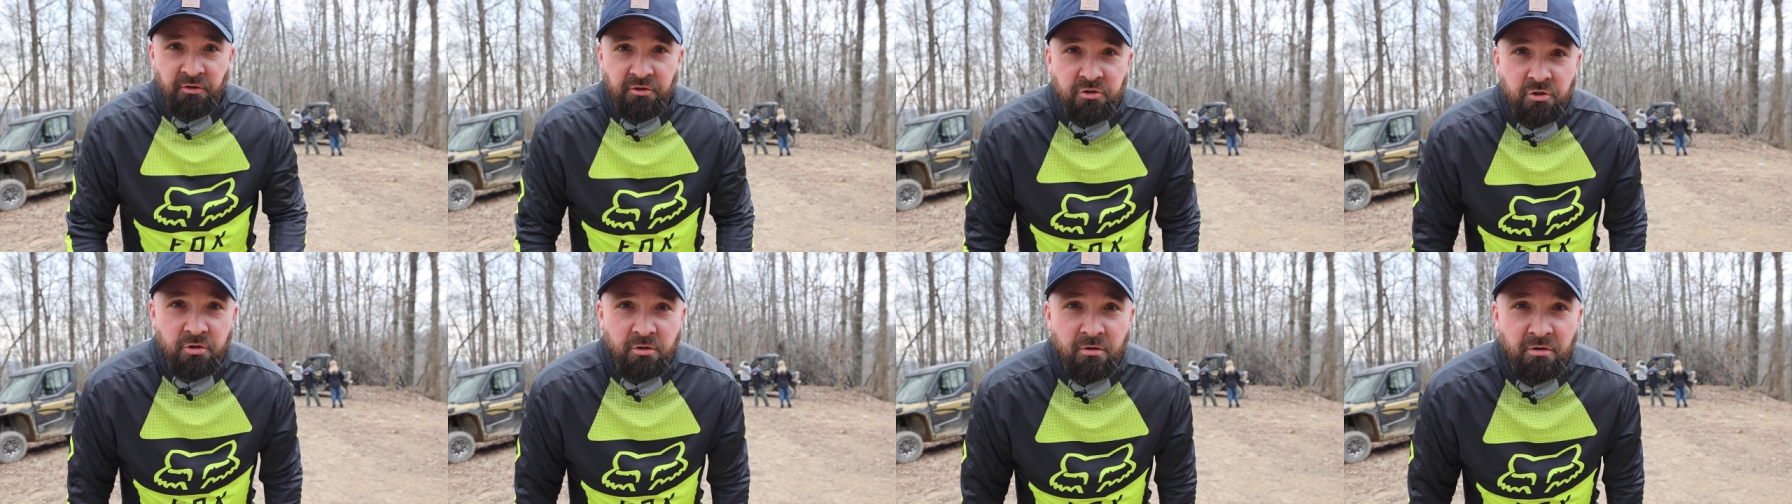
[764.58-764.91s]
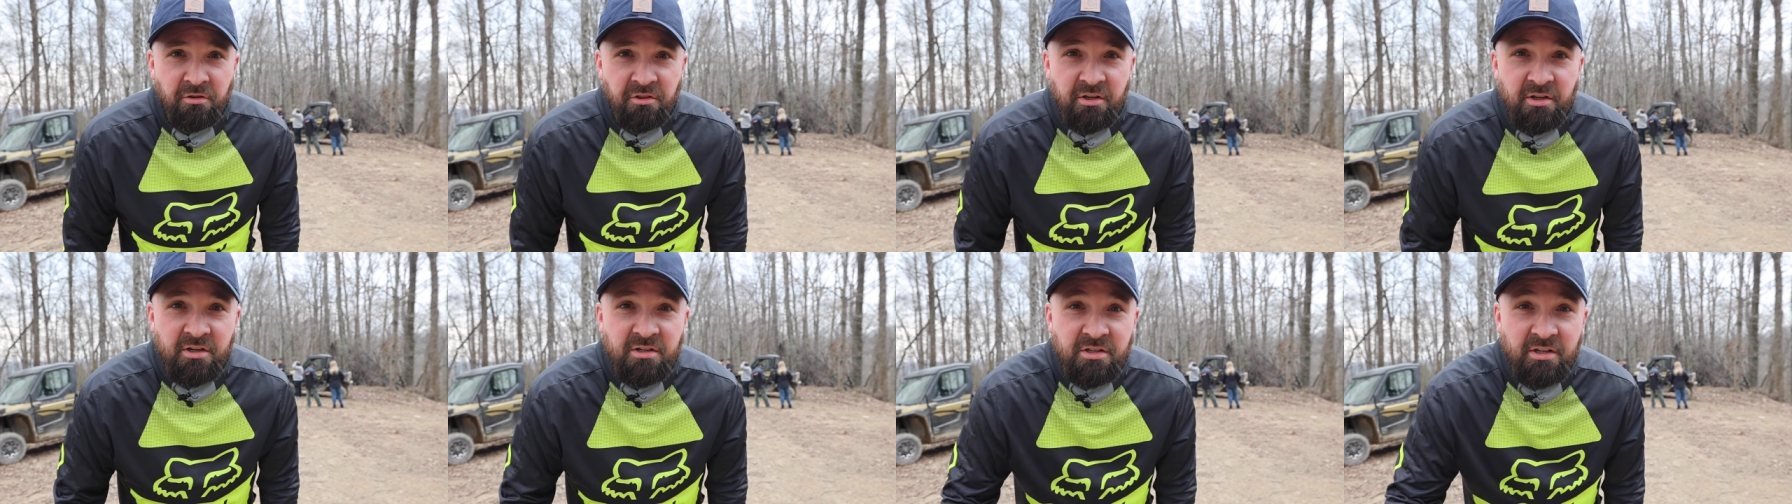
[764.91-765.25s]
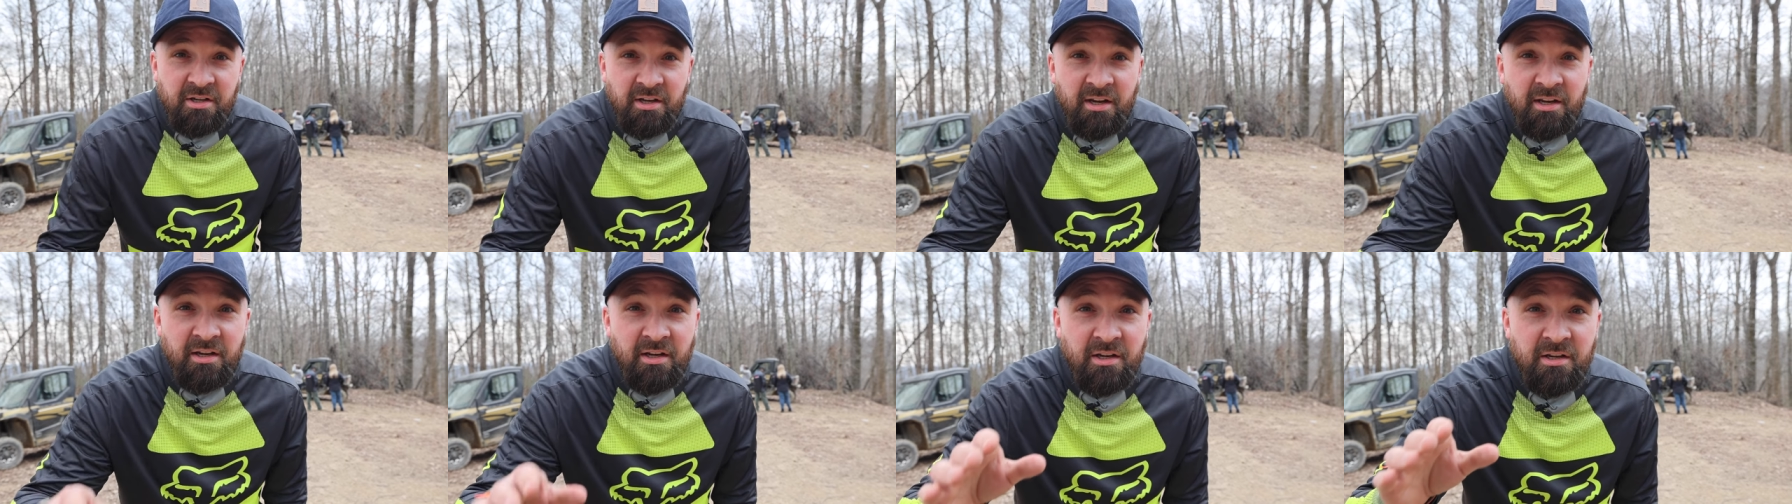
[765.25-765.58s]
The truth is
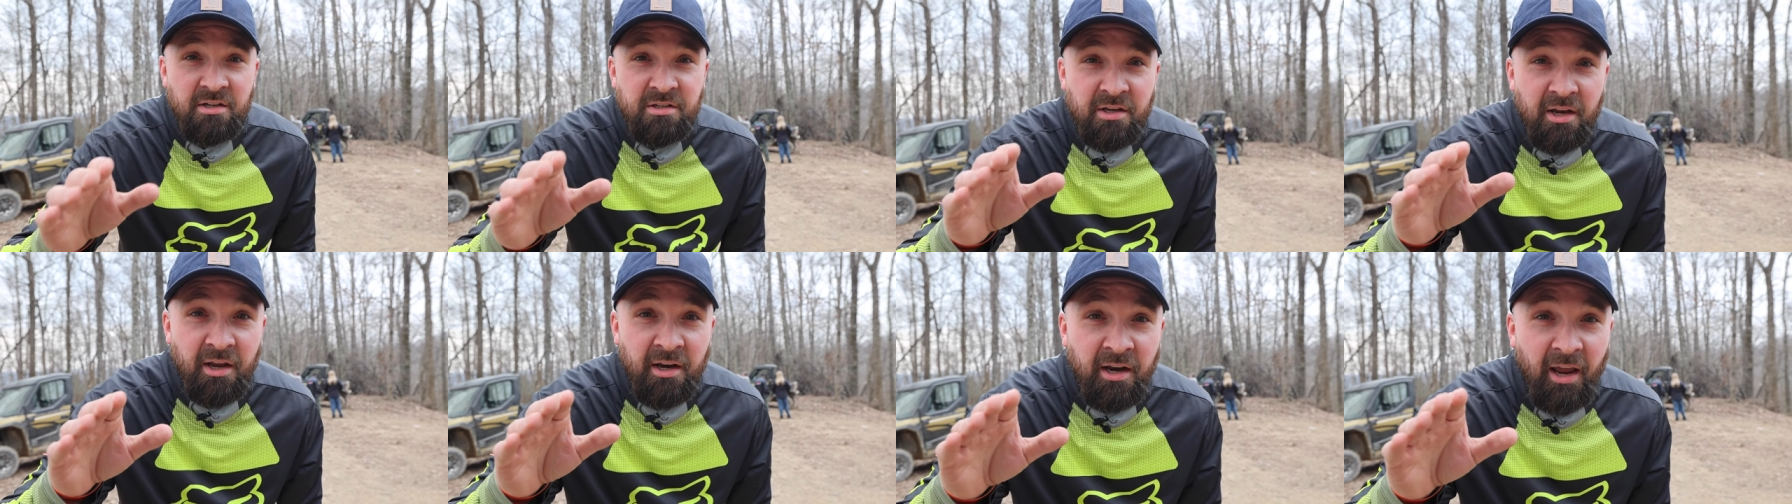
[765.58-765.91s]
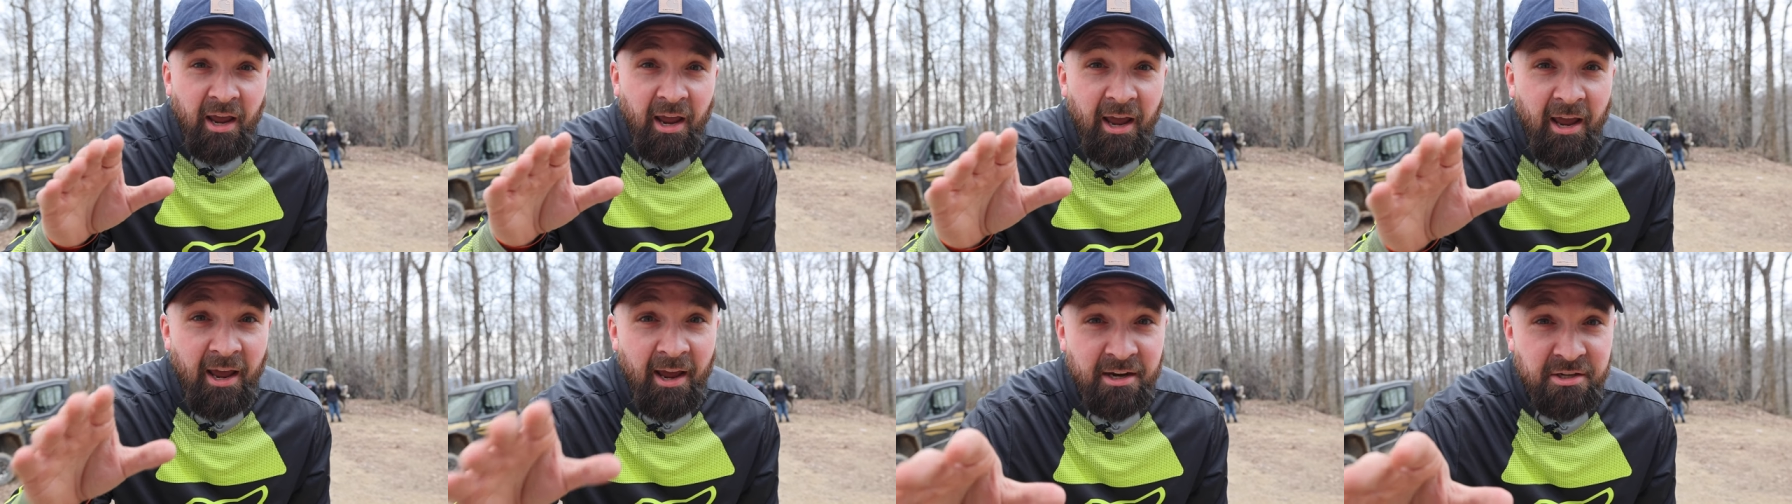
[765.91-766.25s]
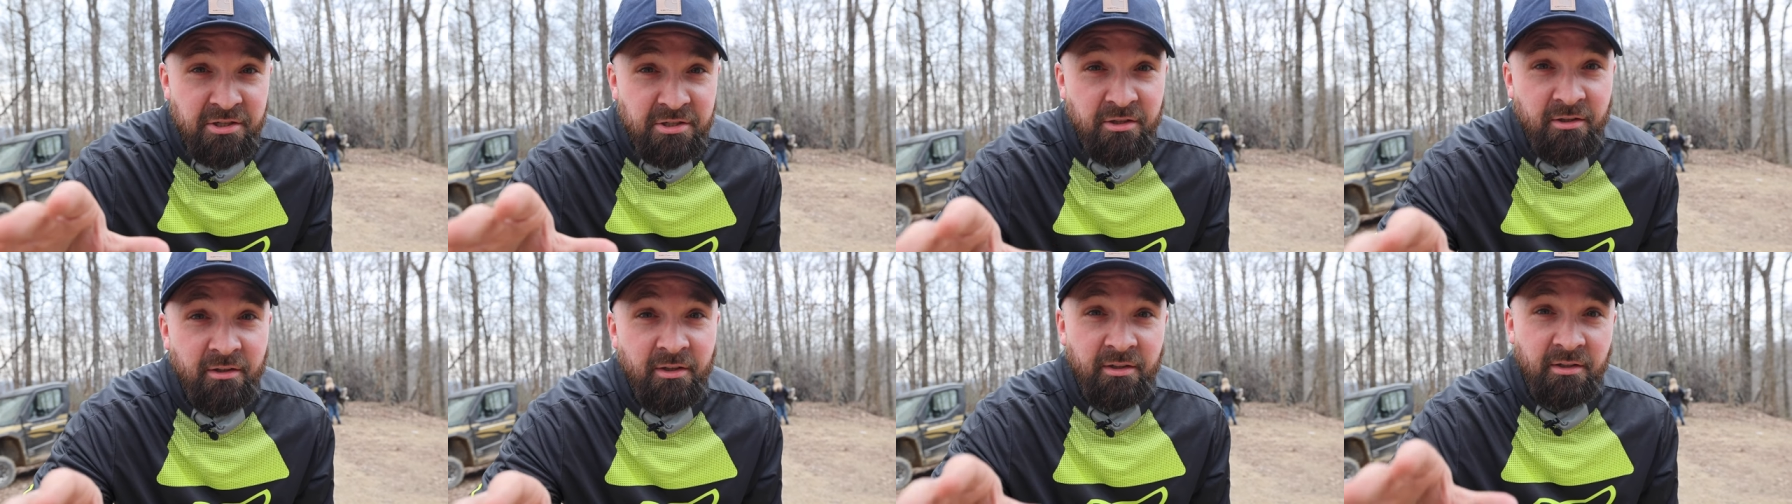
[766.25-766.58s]
it is an
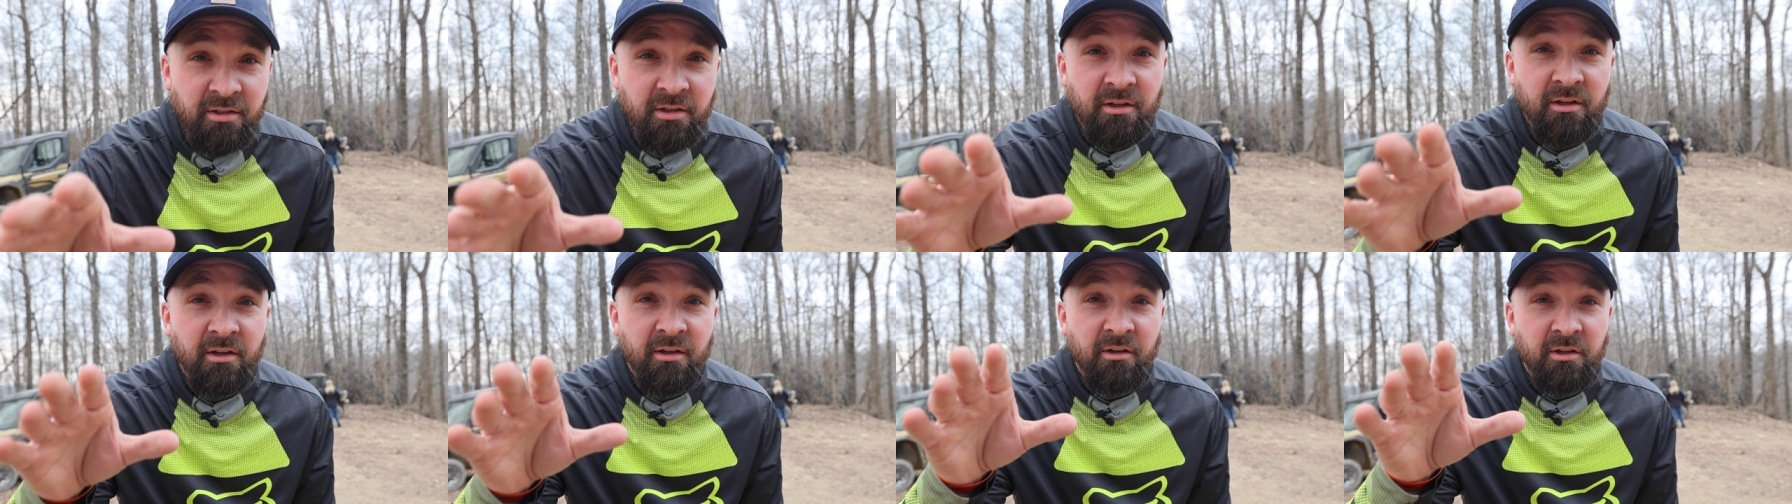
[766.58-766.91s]
excellent